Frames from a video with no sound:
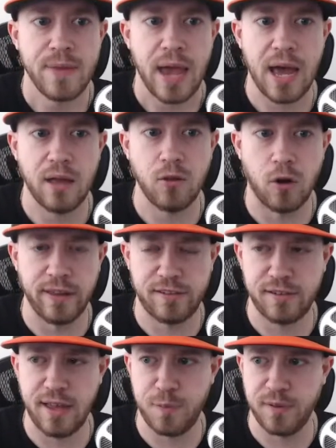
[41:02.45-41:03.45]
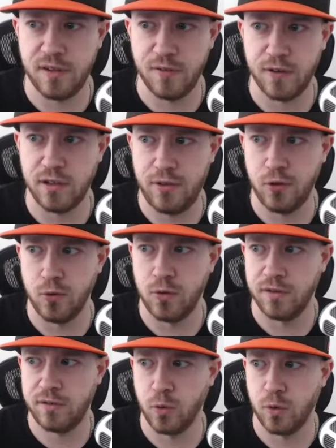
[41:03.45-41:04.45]
And on this slate specifically, too,
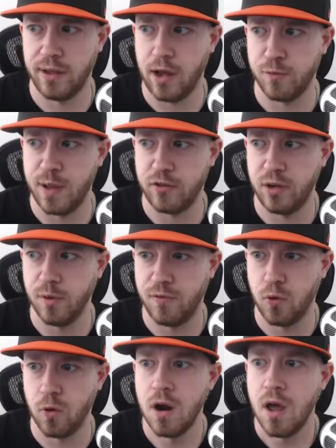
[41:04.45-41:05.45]
because sort of like I was mentioning before,